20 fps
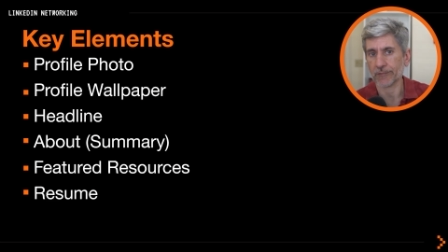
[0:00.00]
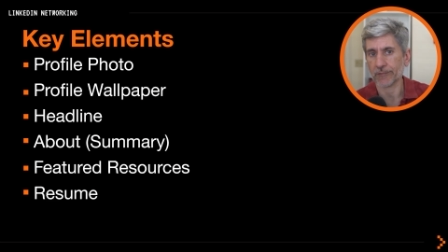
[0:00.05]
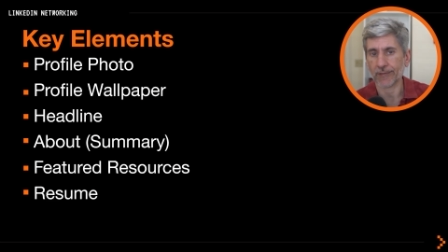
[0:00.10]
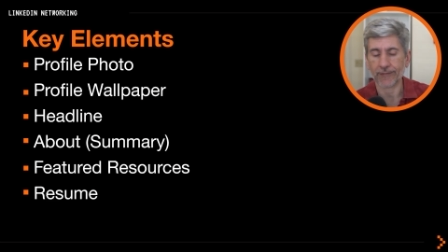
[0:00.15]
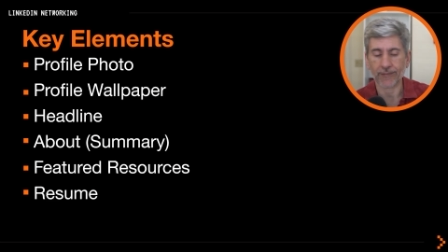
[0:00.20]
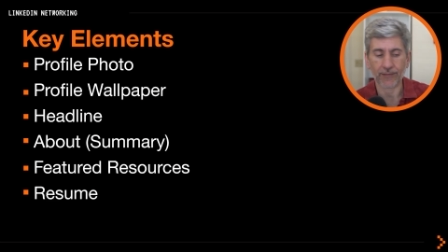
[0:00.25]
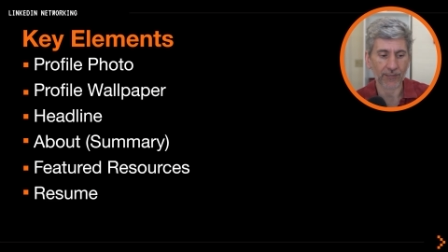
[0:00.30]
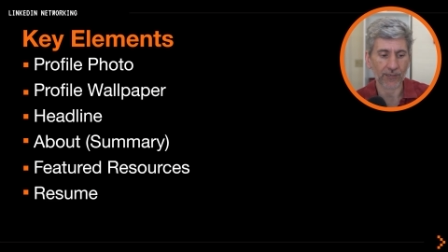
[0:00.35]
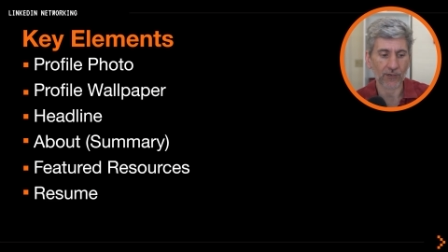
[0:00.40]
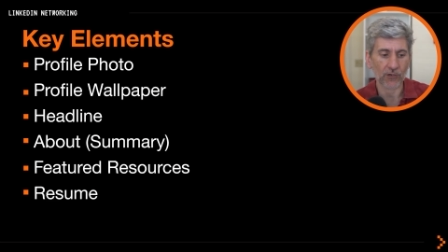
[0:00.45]
I
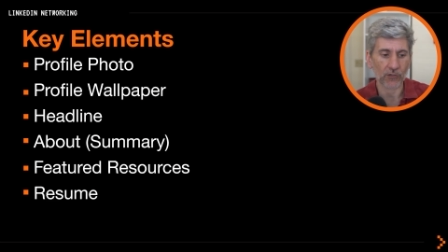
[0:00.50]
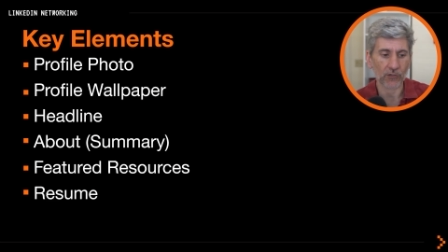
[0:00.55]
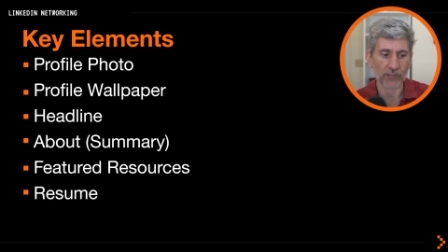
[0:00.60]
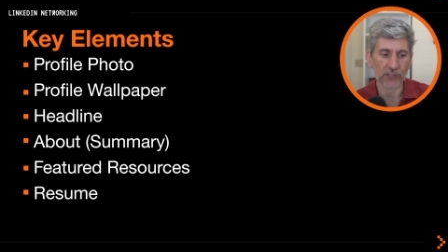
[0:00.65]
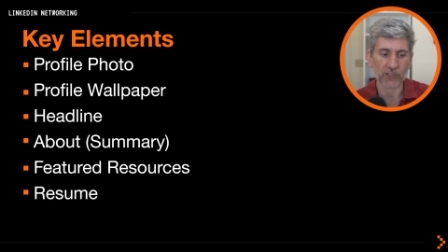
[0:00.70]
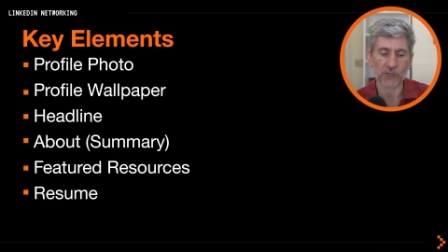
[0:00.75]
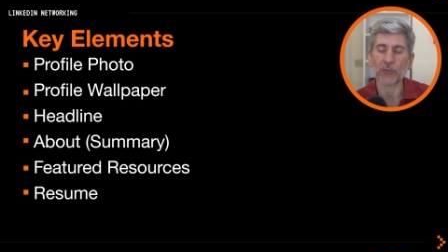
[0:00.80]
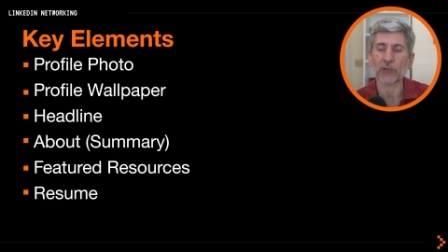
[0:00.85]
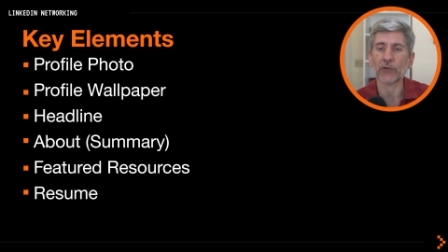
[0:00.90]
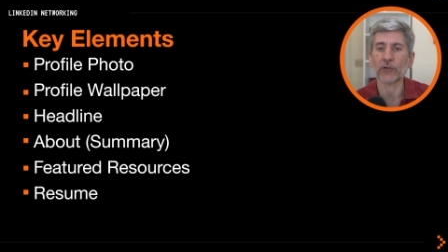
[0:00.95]
think they call
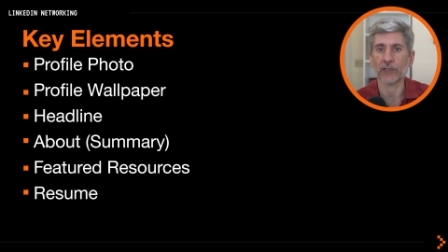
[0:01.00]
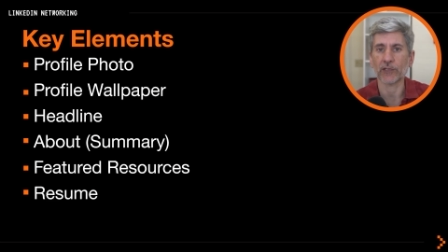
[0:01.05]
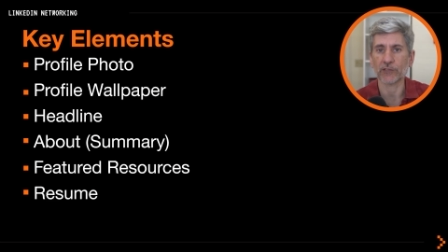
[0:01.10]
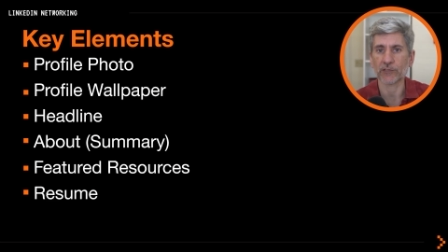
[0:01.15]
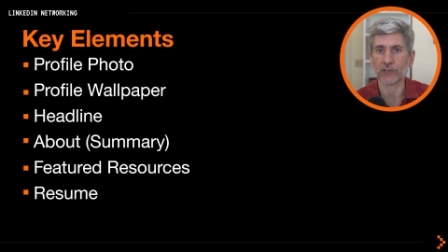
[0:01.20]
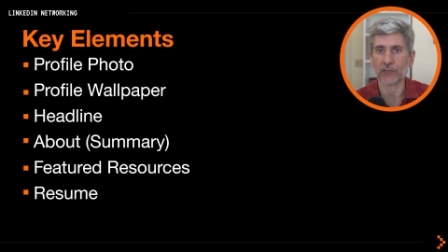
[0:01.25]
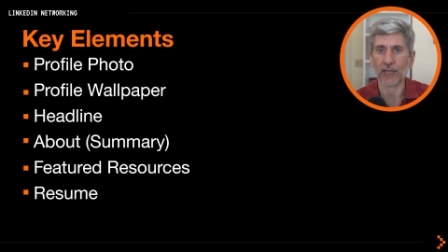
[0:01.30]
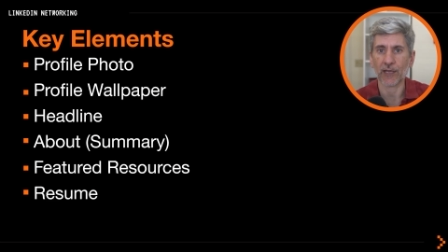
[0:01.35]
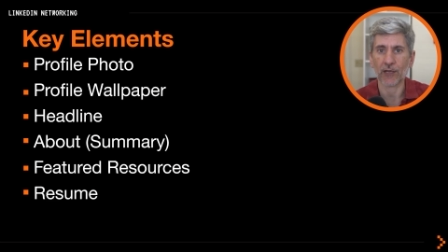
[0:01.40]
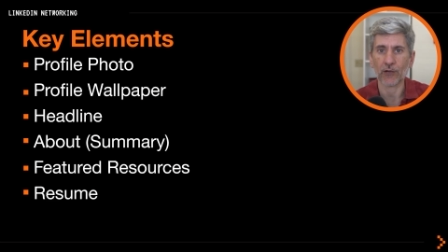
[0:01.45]

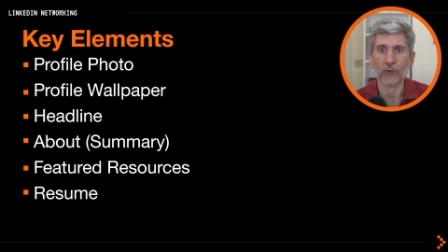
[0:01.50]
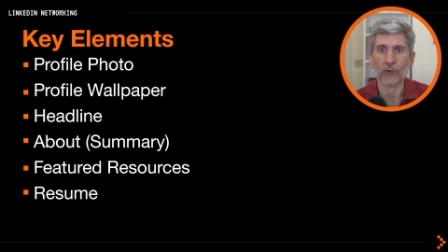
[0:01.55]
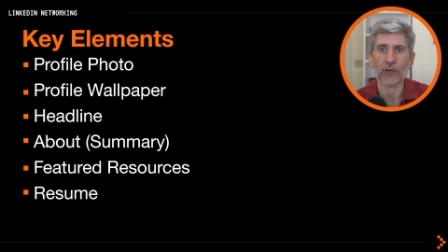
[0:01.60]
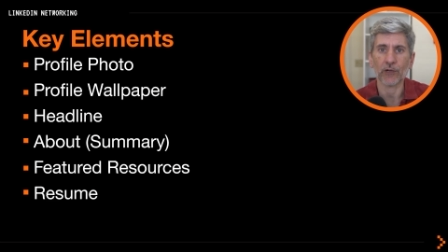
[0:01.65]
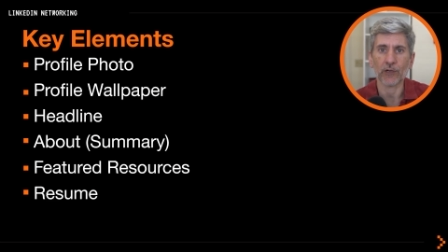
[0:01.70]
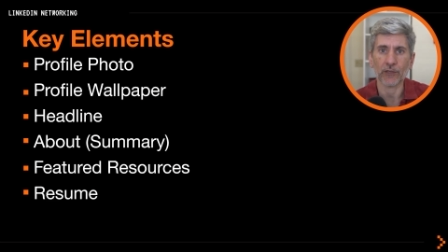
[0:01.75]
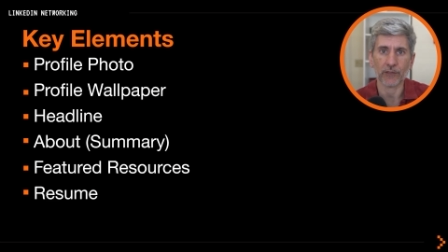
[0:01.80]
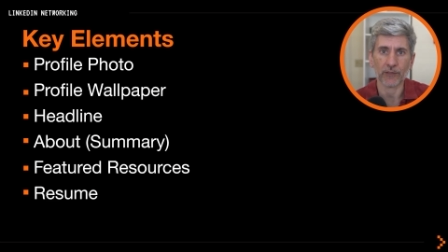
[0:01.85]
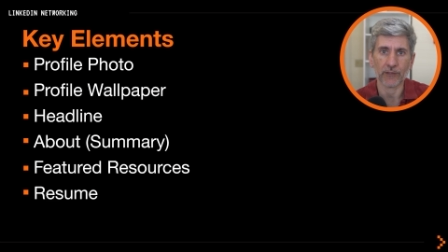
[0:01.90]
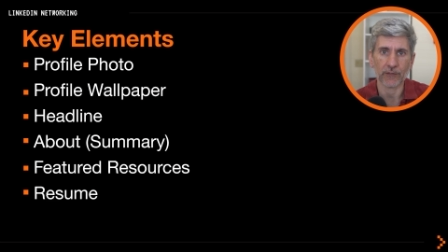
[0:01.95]
experience now
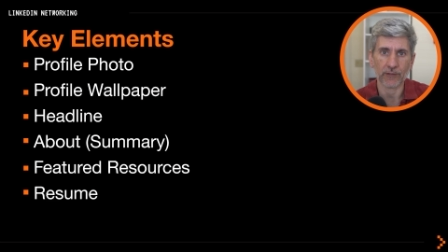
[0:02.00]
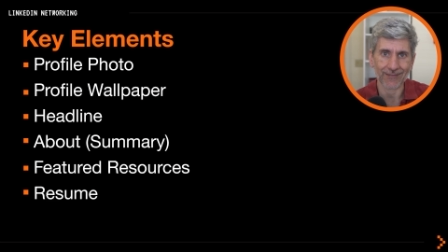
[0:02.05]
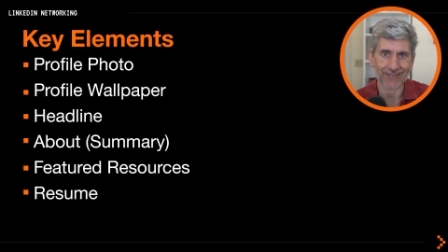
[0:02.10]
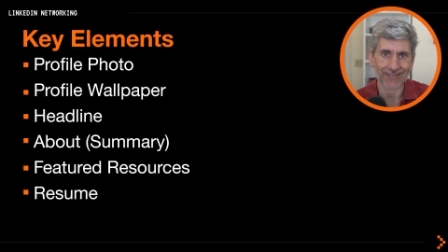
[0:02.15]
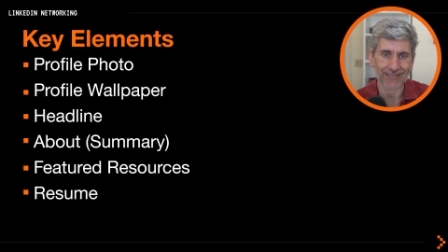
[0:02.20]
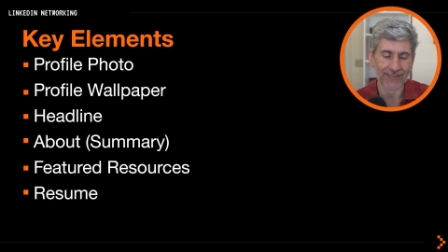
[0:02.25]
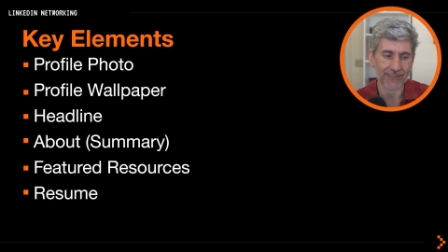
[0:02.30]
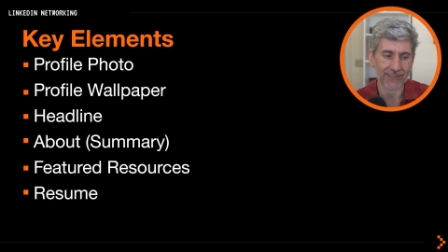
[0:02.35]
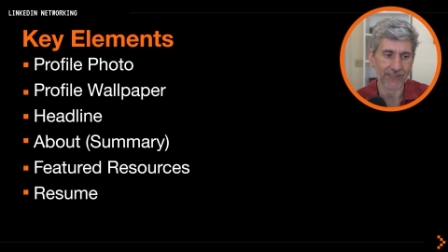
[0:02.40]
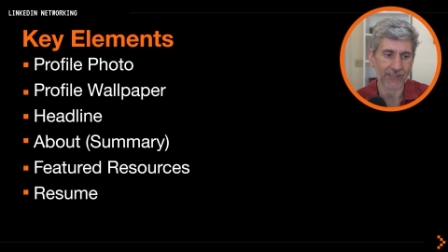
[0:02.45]
on
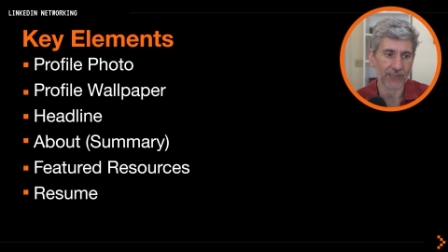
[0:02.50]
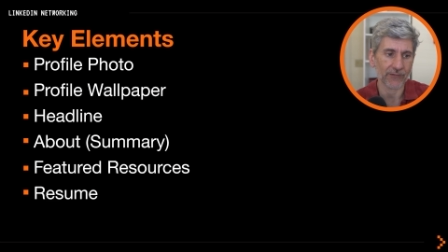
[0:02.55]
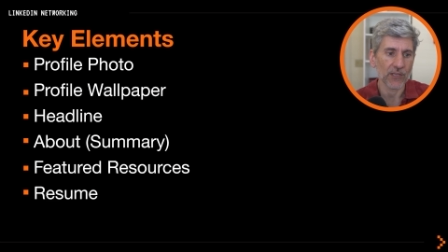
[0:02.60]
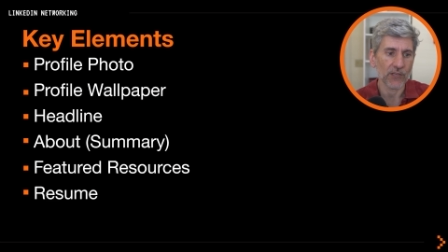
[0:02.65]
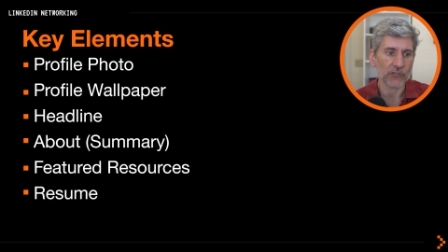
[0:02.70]
LinkedIn.